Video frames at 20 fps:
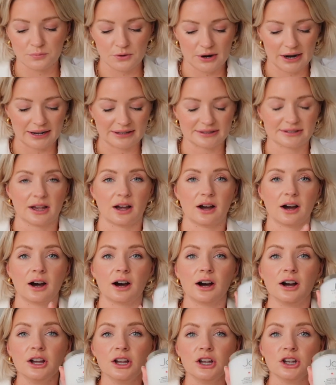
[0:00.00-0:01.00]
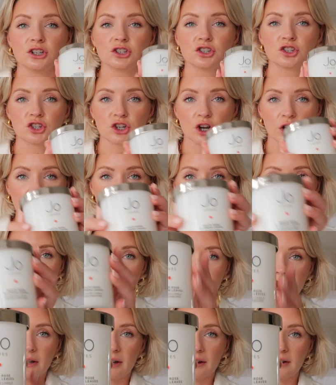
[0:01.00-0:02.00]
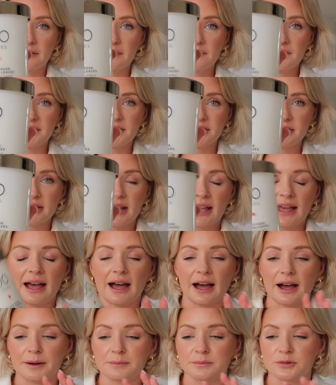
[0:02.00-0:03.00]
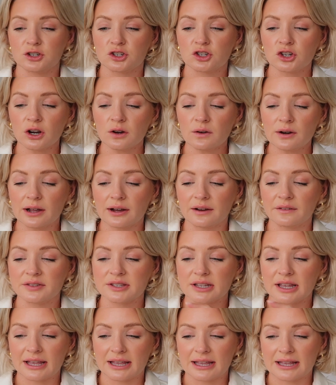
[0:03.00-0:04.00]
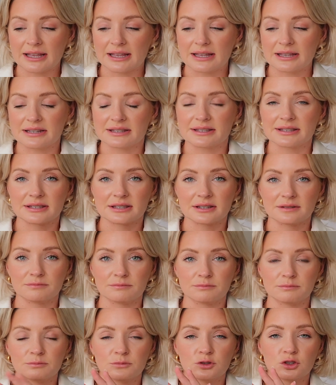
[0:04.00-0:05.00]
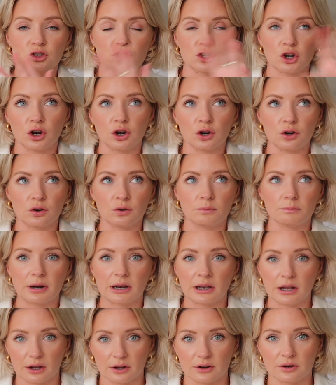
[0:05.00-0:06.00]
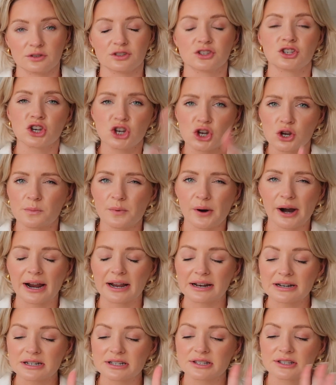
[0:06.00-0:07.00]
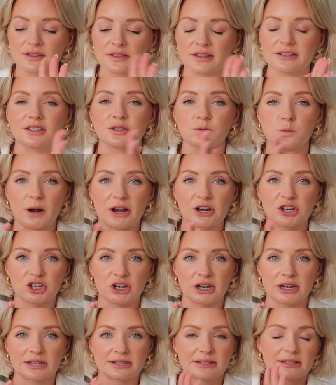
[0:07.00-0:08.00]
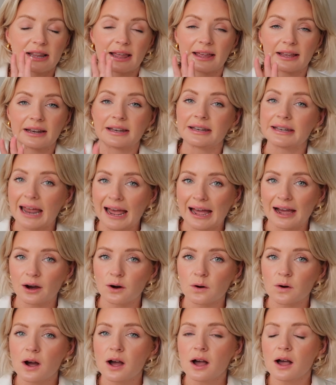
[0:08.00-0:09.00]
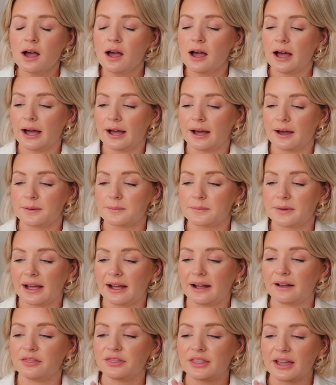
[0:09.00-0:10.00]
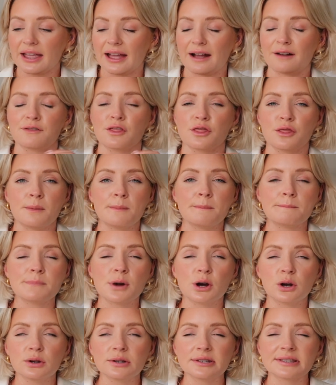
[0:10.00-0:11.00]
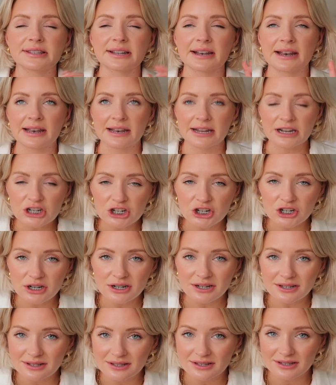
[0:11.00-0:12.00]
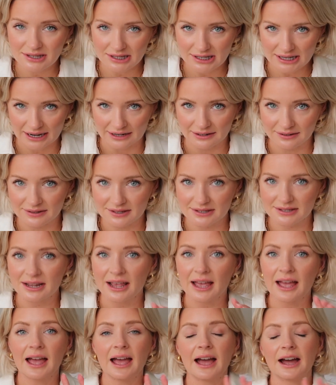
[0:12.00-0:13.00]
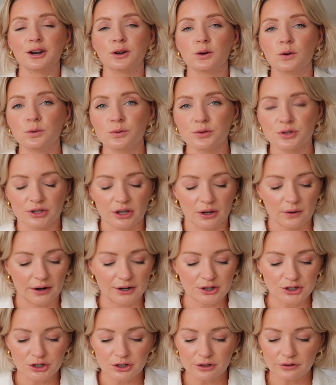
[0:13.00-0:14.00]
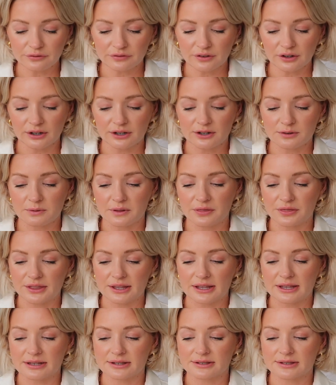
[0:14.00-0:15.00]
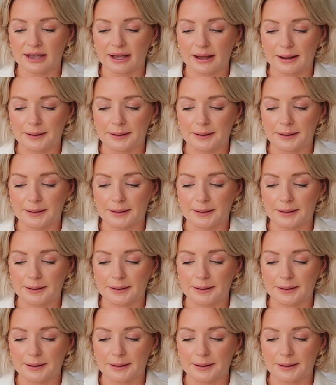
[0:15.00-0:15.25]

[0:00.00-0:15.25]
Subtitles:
brands are Jo Loves. Jo Loves is Jo Malone's new brand, so this is where she is like now, and they have the most delicious scents. And also I do find with these